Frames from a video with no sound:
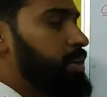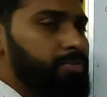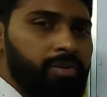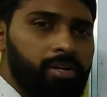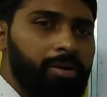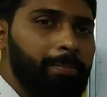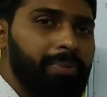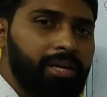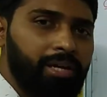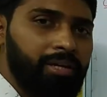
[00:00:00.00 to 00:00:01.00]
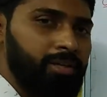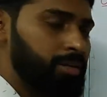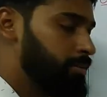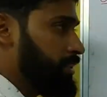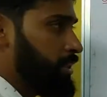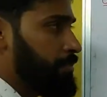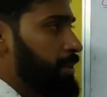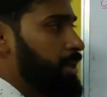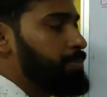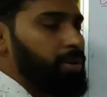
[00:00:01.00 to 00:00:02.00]
of begin? So the
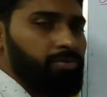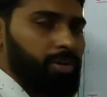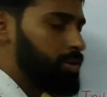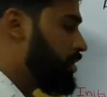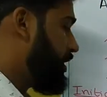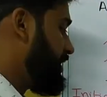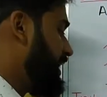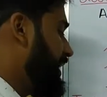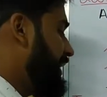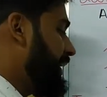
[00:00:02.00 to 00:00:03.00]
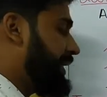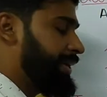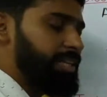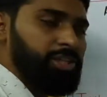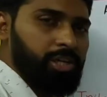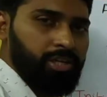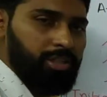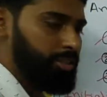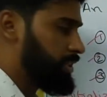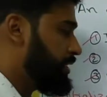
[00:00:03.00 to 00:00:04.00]
begin part we are called as a
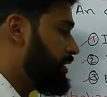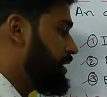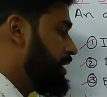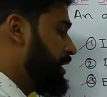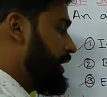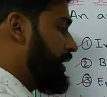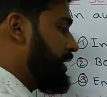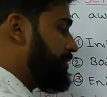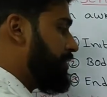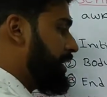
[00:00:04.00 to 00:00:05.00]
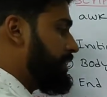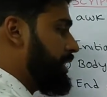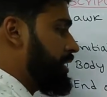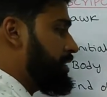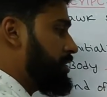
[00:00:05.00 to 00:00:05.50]
initialization. Define the